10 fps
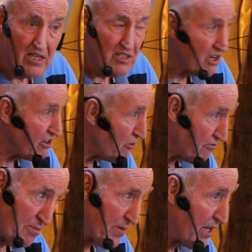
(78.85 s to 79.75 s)
So you're all
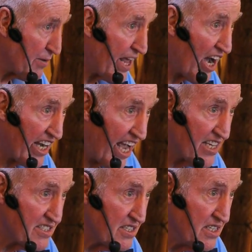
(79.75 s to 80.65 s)
familiar with that, I
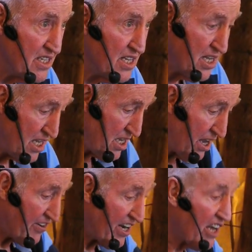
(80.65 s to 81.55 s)
guess.
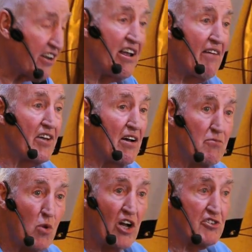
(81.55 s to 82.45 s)
If you're lucky enough to
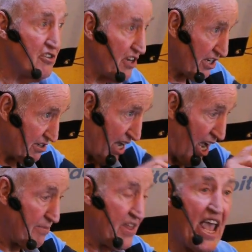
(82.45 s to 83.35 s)
watch, you can
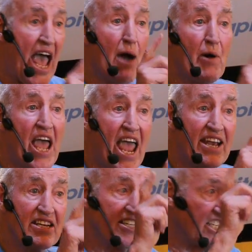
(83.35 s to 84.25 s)
aim the hour
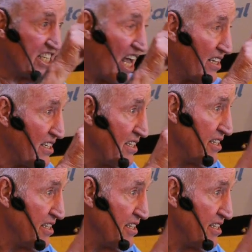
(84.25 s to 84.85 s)
hand at the sun,